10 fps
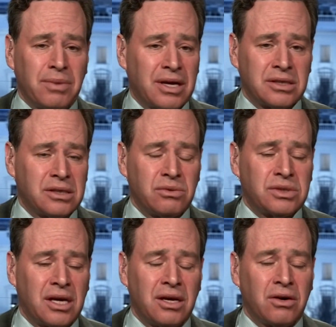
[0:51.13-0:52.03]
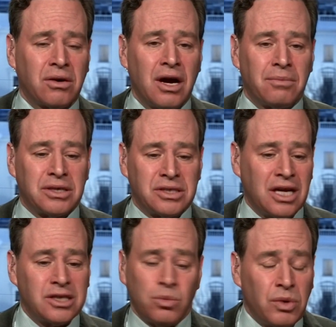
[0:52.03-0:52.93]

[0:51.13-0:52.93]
because as you said in your presentation,